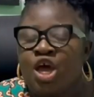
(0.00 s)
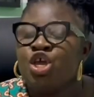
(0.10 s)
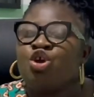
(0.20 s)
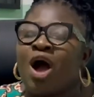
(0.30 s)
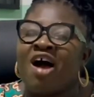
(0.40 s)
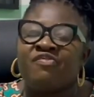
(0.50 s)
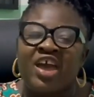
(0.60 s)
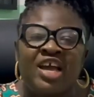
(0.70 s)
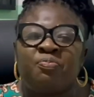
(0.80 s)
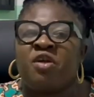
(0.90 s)
You have
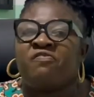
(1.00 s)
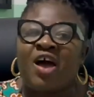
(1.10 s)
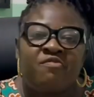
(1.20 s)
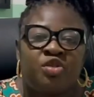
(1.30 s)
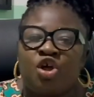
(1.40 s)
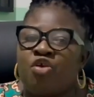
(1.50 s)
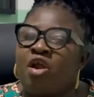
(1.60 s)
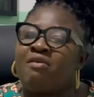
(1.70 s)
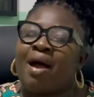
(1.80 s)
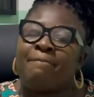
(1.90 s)
8.5 million
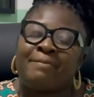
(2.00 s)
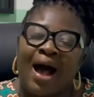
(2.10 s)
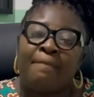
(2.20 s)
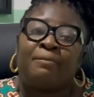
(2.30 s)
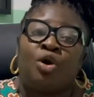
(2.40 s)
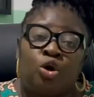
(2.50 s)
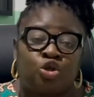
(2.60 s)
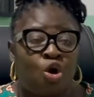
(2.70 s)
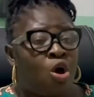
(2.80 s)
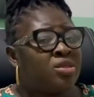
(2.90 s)
naira per
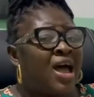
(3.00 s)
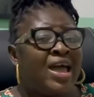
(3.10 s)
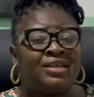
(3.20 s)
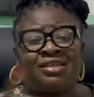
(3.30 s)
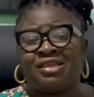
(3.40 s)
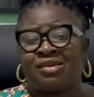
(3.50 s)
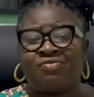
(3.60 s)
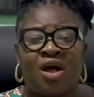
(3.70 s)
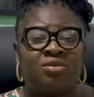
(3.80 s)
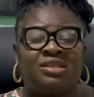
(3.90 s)
plot. Other estates
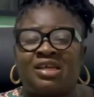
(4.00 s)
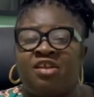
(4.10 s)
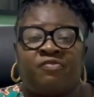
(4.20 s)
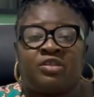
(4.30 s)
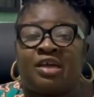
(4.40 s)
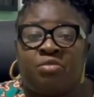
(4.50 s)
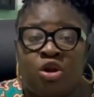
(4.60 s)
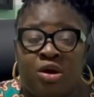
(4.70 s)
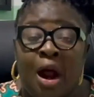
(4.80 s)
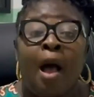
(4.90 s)
around is selling for 10
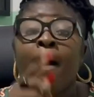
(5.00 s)
million naira.